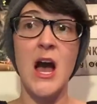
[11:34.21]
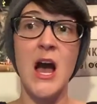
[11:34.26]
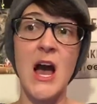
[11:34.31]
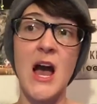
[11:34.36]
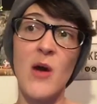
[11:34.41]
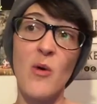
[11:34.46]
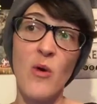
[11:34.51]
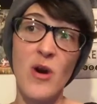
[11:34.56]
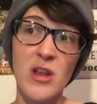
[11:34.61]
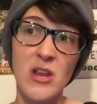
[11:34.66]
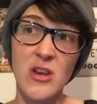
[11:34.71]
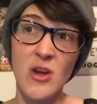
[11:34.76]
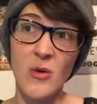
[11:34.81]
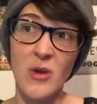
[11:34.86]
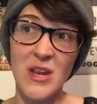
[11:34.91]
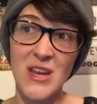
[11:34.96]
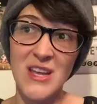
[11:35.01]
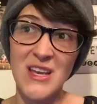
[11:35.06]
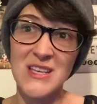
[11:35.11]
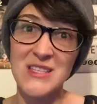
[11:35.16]
I want to know
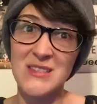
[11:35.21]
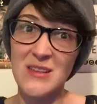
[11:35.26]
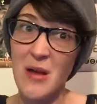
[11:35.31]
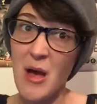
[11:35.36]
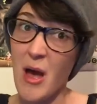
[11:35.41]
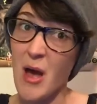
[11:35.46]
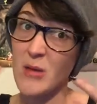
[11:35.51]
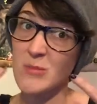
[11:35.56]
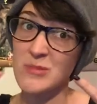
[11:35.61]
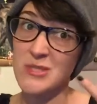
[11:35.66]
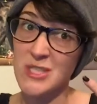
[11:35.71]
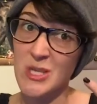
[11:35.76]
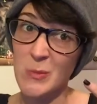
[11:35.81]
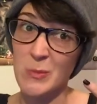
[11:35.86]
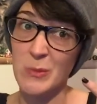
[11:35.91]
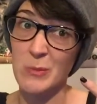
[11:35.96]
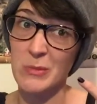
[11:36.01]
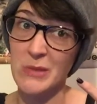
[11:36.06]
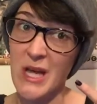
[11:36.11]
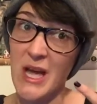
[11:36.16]
what it is. I'm
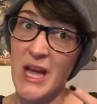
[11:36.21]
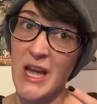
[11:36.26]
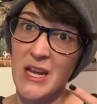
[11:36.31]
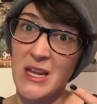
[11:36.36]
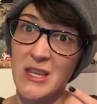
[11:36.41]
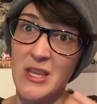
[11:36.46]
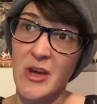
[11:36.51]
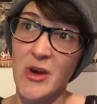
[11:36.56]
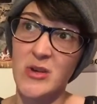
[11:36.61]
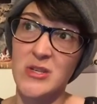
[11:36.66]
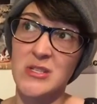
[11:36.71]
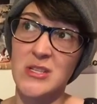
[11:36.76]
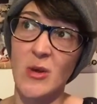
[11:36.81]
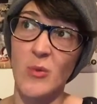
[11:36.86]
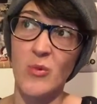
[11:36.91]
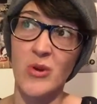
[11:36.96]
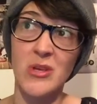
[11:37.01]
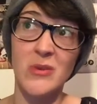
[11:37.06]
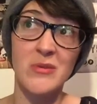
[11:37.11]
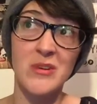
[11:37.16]
super blind, though, so
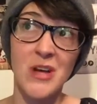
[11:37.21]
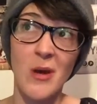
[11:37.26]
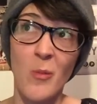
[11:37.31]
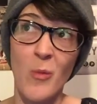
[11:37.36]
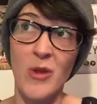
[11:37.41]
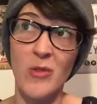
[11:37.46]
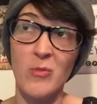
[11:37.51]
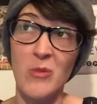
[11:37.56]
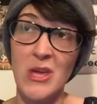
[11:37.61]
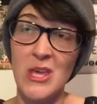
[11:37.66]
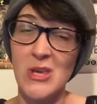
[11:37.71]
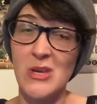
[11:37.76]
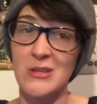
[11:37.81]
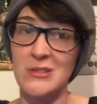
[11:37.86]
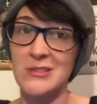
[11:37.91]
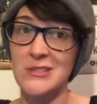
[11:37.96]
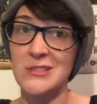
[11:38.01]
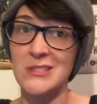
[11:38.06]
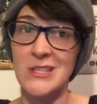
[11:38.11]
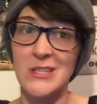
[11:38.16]
will you come with me? You
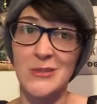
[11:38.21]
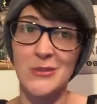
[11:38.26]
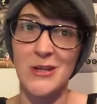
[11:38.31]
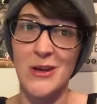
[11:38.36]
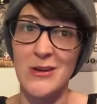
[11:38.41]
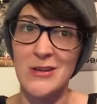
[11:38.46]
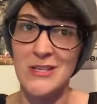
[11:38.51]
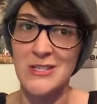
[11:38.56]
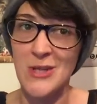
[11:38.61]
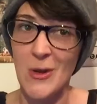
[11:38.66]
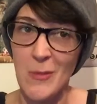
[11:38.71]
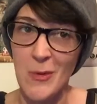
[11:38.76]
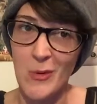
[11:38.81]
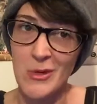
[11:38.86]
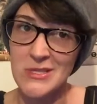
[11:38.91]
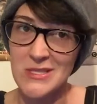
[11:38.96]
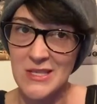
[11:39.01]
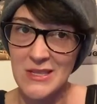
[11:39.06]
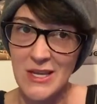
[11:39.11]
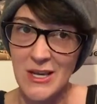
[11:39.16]
could sneak around and tell me
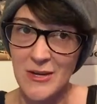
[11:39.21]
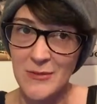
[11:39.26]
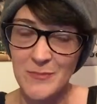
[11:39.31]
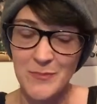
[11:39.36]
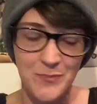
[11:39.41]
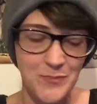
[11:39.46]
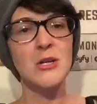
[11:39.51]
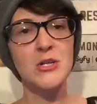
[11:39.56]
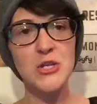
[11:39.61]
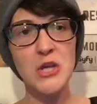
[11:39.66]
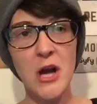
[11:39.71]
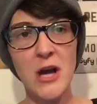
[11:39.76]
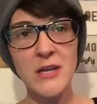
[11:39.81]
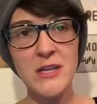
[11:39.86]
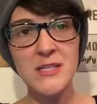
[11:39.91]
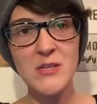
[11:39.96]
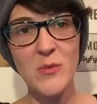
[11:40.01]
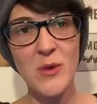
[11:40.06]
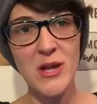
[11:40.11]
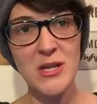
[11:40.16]
what's in there. John
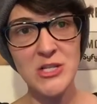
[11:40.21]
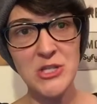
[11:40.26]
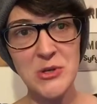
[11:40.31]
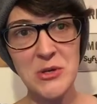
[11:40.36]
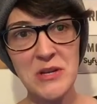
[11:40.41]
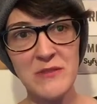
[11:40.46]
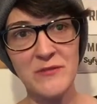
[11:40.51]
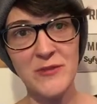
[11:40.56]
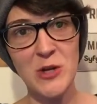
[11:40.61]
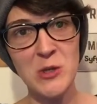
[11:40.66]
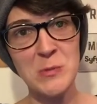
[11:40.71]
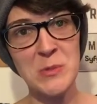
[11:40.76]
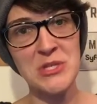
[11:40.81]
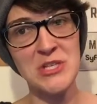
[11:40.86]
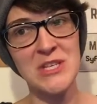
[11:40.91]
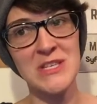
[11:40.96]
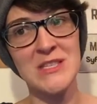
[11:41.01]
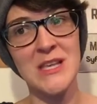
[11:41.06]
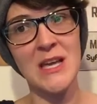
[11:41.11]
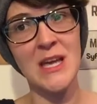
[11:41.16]
doesn't want to do it at first, but
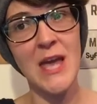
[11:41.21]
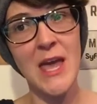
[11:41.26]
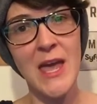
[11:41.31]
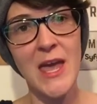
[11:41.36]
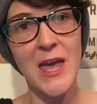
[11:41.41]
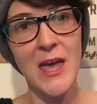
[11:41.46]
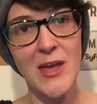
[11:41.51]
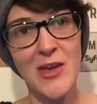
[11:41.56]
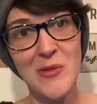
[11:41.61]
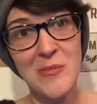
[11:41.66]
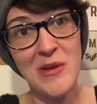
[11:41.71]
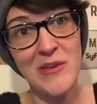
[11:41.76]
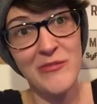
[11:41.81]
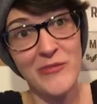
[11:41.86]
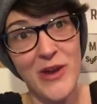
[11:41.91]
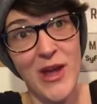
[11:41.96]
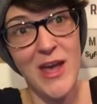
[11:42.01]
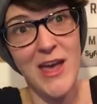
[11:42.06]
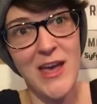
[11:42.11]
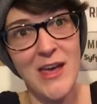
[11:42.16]
she's like, hey, you're my
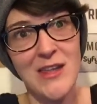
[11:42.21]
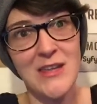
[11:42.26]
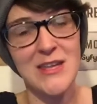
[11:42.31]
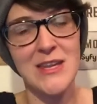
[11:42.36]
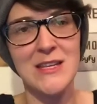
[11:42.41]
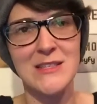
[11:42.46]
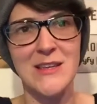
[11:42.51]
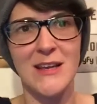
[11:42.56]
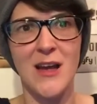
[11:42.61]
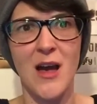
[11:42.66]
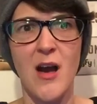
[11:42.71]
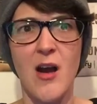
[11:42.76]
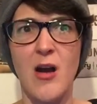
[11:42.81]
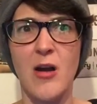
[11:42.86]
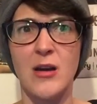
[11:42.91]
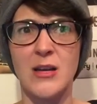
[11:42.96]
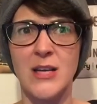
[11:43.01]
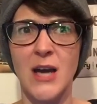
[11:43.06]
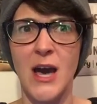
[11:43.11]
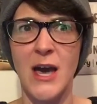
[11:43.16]
friend. And he's like,
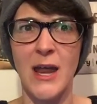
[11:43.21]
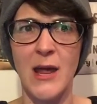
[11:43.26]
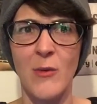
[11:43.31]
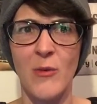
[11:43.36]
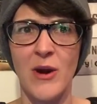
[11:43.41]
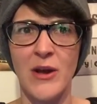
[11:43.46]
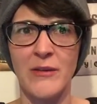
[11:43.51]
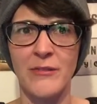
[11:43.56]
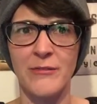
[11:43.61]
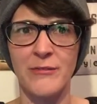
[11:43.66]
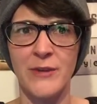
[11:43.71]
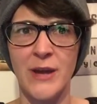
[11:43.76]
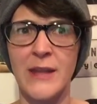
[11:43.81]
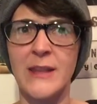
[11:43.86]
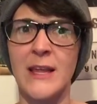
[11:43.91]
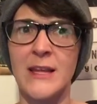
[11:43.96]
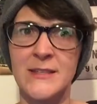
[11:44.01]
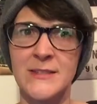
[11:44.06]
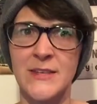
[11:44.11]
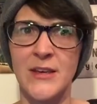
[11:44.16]
oh, God, I want a
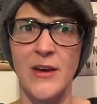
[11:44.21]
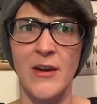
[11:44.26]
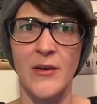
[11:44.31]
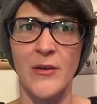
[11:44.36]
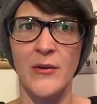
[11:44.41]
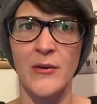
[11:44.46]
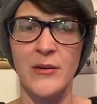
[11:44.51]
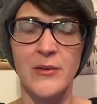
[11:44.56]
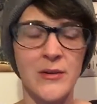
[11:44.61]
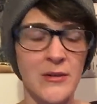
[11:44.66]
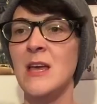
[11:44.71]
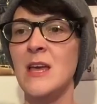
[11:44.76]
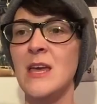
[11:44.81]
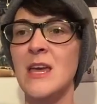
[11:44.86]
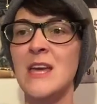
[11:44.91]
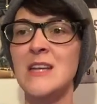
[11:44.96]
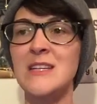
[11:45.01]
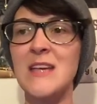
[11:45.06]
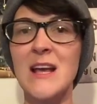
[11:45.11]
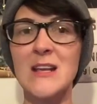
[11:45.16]
friend. Let's go.
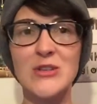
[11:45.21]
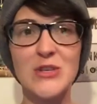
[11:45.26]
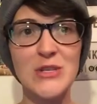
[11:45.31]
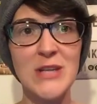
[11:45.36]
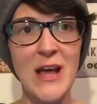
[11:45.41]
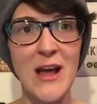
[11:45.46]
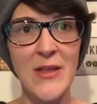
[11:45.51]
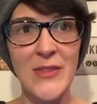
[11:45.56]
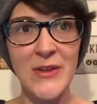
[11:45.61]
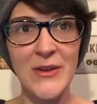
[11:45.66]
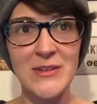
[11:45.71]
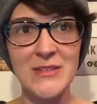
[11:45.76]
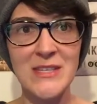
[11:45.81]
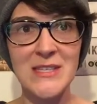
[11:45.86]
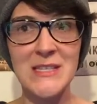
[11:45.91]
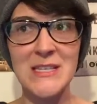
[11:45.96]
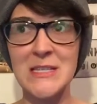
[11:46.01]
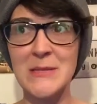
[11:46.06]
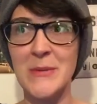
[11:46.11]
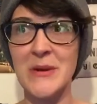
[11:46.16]
He takes her down there and
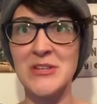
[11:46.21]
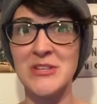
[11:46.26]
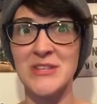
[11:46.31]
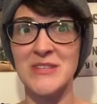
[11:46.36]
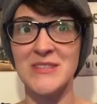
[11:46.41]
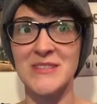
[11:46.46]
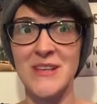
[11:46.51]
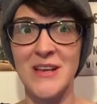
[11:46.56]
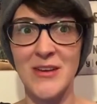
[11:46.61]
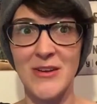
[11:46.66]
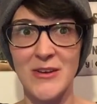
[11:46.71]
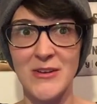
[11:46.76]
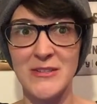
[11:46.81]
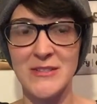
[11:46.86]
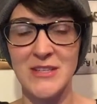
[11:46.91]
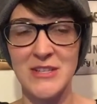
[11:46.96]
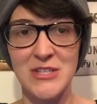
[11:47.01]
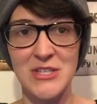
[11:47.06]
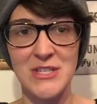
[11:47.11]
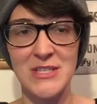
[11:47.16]
sees it's a bunch of
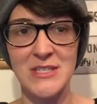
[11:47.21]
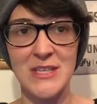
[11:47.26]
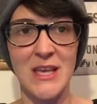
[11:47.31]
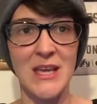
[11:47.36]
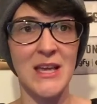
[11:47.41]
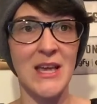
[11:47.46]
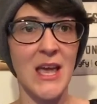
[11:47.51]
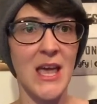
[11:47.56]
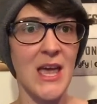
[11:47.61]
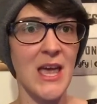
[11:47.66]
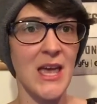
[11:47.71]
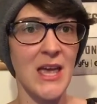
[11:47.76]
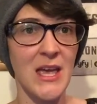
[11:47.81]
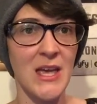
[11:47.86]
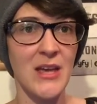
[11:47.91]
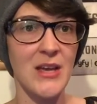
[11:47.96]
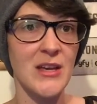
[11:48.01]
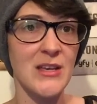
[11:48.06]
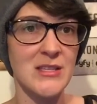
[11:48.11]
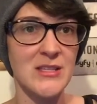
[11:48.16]
cells, and she's like,
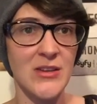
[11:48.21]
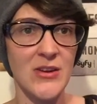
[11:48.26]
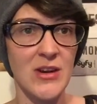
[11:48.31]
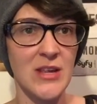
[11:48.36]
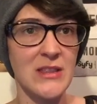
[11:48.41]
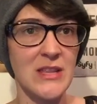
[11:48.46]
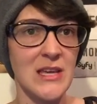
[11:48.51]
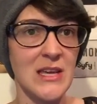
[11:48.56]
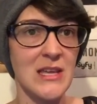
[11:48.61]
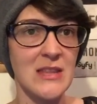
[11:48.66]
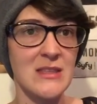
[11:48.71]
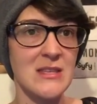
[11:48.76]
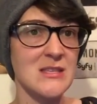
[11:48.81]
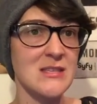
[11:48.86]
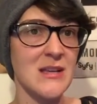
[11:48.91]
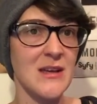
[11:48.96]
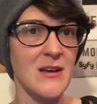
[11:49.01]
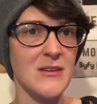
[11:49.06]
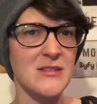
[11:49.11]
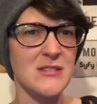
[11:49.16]
hey, is there anything in the
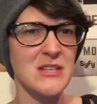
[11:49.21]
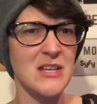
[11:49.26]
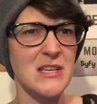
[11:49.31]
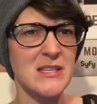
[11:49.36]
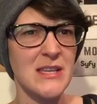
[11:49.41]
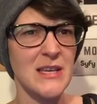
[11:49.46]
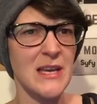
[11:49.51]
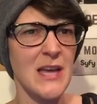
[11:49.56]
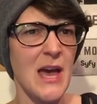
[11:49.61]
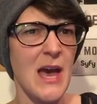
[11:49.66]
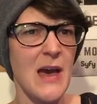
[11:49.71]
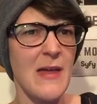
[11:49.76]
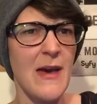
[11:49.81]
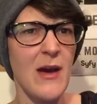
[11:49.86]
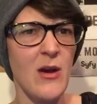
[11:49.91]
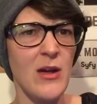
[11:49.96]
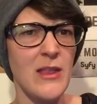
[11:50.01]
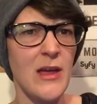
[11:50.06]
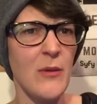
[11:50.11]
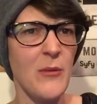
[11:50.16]
cells? And he's like, yeah,
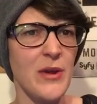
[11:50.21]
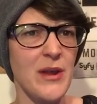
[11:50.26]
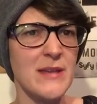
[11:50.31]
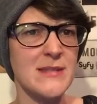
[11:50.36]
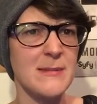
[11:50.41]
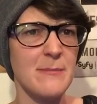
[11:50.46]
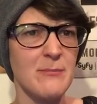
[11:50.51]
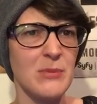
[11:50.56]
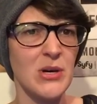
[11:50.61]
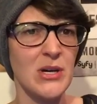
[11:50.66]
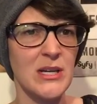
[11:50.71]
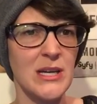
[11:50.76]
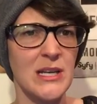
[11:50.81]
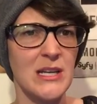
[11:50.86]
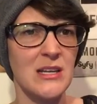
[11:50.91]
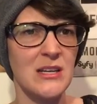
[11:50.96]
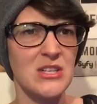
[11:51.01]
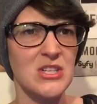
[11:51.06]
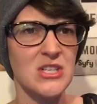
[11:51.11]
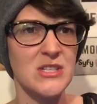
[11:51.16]
that one has a book in
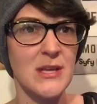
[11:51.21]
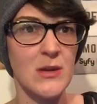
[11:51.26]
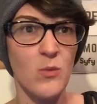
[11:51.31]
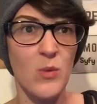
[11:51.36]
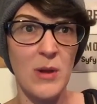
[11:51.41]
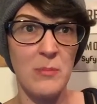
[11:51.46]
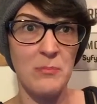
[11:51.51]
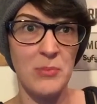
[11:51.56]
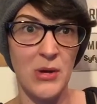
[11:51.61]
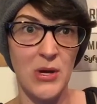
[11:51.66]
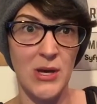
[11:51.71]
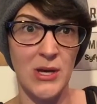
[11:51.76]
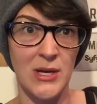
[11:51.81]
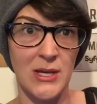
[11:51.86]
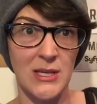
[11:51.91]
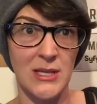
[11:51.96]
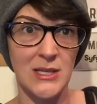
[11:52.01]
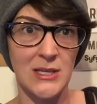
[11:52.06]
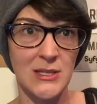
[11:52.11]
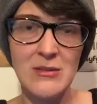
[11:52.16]
it. And she's like, what
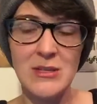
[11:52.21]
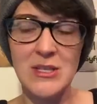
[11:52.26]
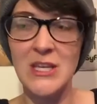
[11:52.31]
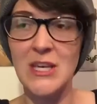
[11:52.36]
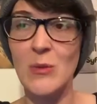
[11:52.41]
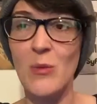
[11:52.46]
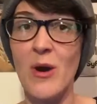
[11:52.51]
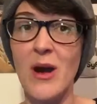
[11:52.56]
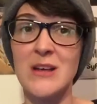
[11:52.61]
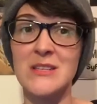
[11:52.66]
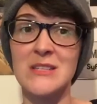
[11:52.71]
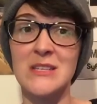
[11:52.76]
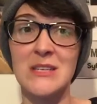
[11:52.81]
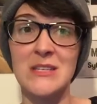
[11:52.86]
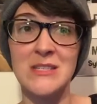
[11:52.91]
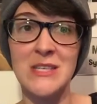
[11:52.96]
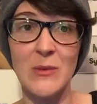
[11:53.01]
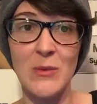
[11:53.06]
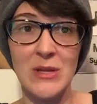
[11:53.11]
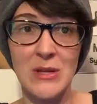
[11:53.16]
book? He walks in to
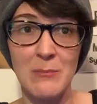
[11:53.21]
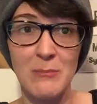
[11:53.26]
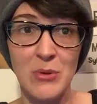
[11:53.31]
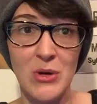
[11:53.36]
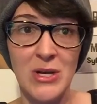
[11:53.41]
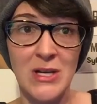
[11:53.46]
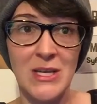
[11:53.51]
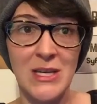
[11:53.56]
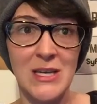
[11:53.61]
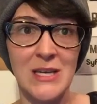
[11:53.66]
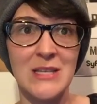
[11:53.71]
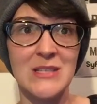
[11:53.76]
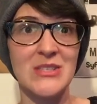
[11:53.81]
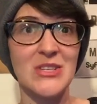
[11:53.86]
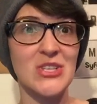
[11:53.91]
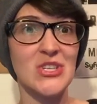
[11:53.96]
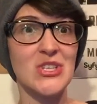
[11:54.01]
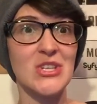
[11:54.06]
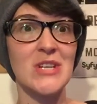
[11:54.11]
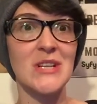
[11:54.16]
see what the book is.
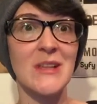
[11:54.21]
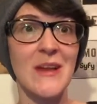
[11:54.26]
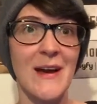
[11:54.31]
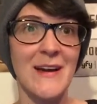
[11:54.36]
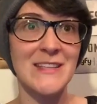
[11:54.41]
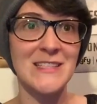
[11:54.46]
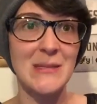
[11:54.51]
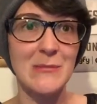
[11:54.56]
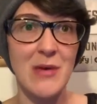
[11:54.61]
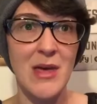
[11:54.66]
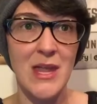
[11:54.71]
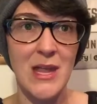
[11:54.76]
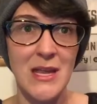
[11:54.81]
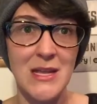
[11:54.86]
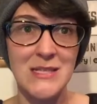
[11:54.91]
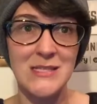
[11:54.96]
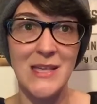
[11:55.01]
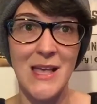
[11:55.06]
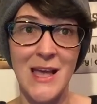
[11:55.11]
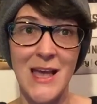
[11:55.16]
She locks him in and
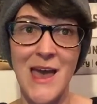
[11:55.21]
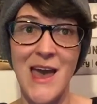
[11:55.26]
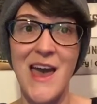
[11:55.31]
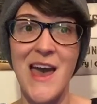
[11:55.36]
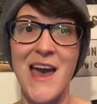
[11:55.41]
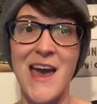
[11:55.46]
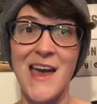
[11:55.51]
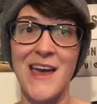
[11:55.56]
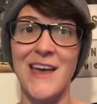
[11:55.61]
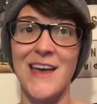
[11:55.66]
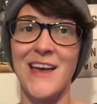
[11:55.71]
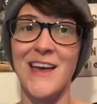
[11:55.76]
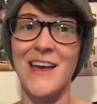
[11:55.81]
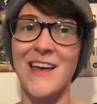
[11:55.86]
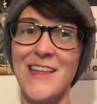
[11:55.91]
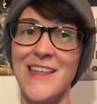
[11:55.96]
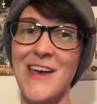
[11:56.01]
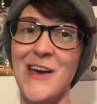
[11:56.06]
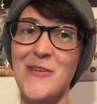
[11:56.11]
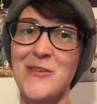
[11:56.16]
is like, that
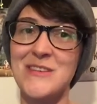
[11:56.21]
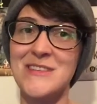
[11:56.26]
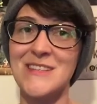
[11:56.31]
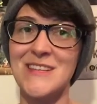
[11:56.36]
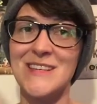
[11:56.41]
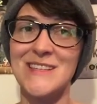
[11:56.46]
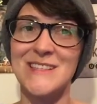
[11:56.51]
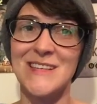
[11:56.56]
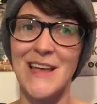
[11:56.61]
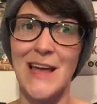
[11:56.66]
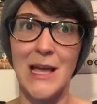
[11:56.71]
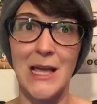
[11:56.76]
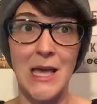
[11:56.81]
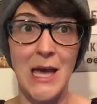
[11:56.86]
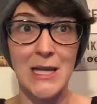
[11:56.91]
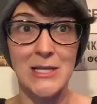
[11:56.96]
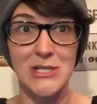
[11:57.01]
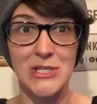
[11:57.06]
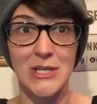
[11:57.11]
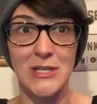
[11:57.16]
was easy. I
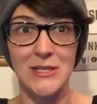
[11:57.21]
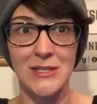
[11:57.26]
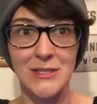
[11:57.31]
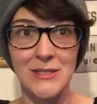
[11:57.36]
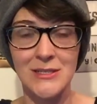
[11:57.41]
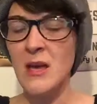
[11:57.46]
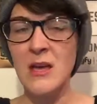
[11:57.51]
gotcha.